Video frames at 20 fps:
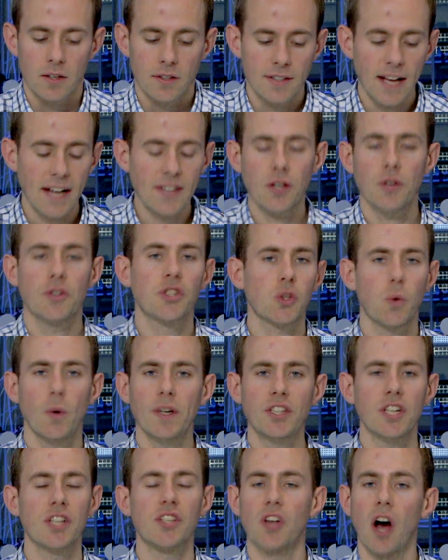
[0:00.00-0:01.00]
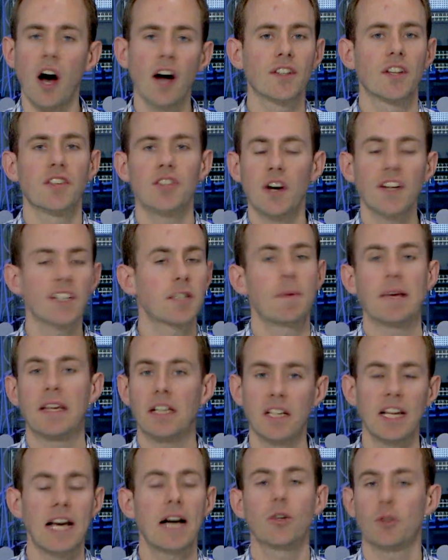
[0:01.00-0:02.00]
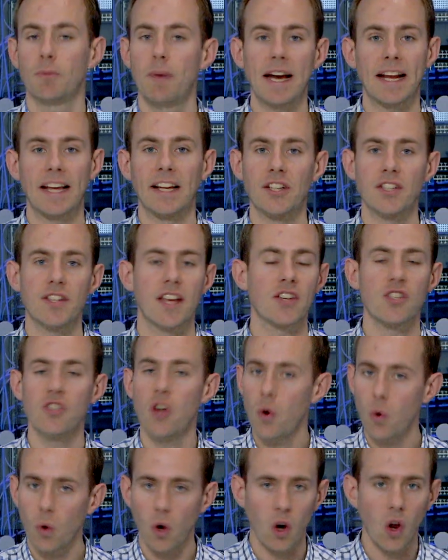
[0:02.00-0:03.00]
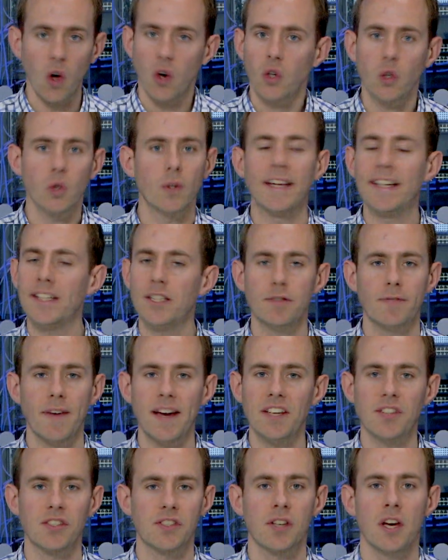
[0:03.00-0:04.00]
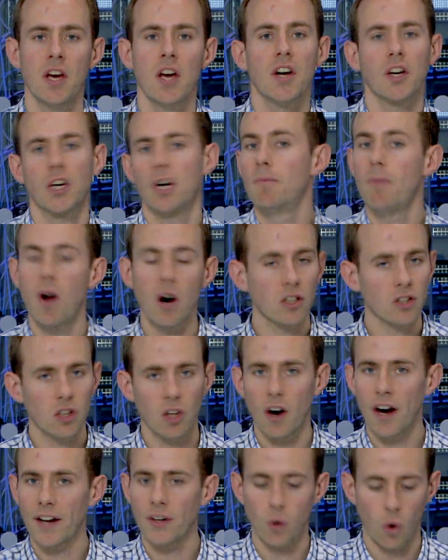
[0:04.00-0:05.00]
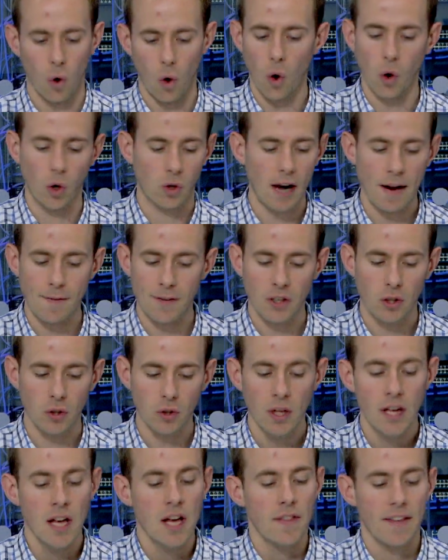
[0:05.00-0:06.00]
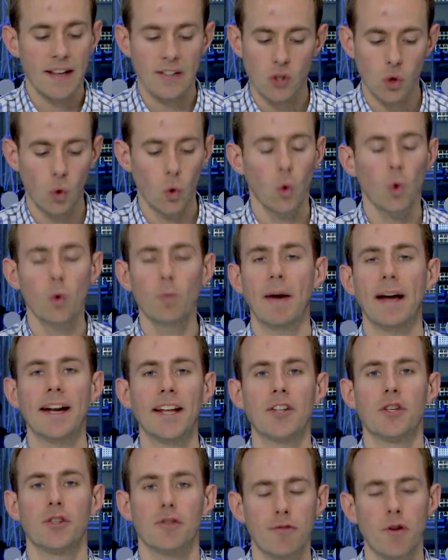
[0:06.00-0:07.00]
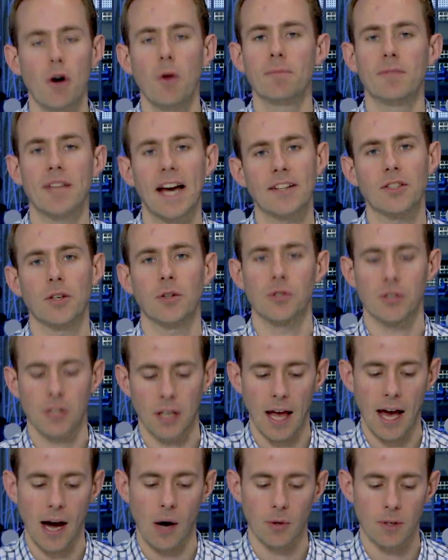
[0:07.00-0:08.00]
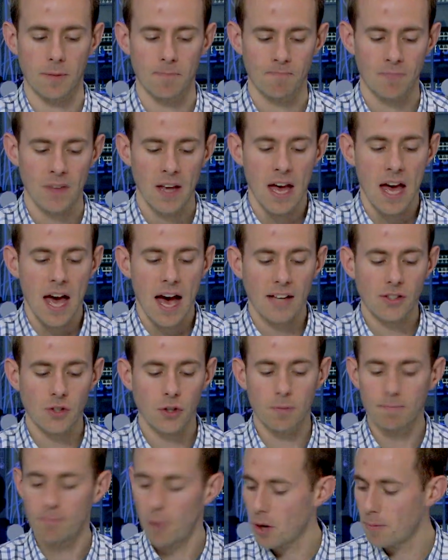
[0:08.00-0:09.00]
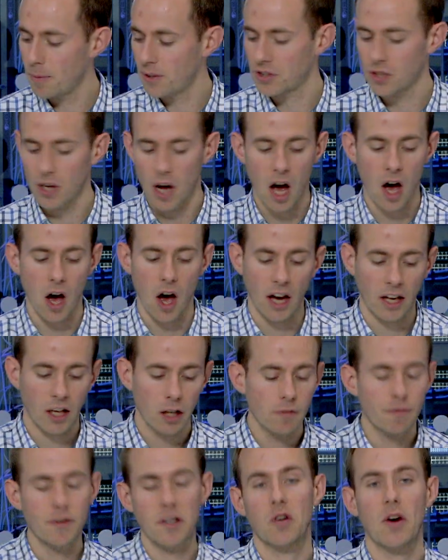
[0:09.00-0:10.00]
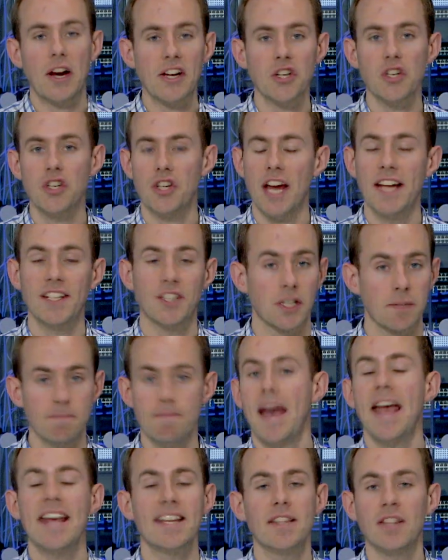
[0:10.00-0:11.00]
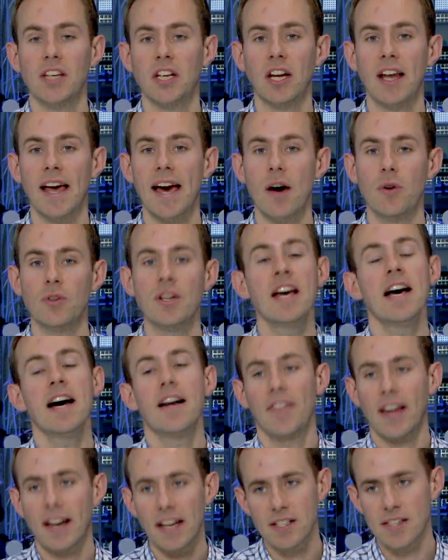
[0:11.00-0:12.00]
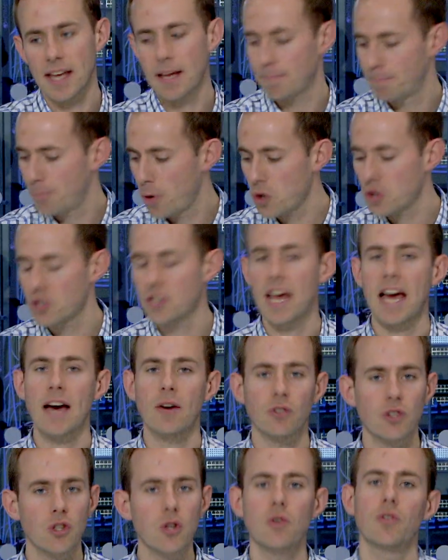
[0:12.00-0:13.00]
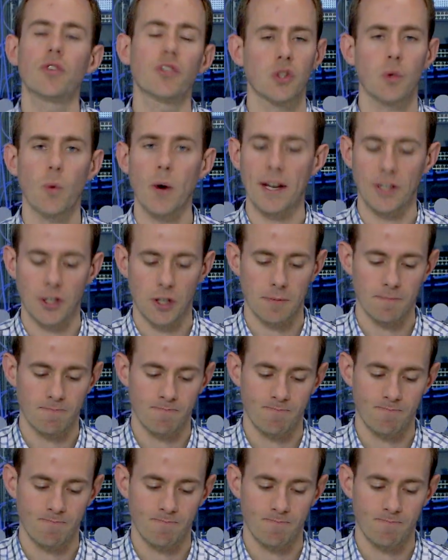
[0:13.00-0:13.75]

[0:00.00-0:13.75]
Datto switches are designed to be cloud managed. There's no local interface, command line or graphical. It's all managed from Datto's cloud. And so the moment a configuration change is made in the cloud, that is then pushed down to the switch.